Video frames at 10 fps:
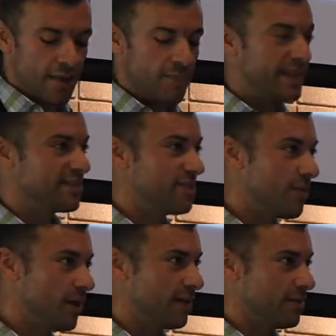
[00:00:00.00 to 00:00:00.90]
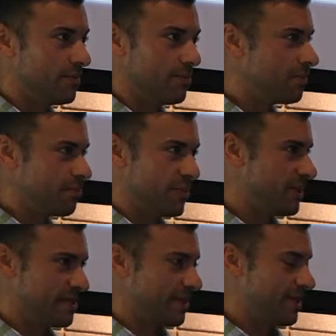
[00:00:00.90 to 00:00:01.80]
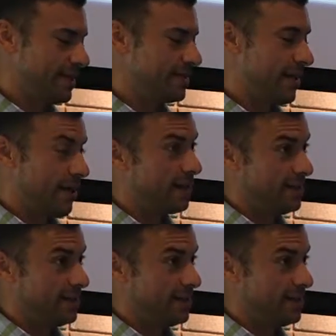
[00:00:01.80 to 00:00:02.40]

But that's not what buildings look like today, at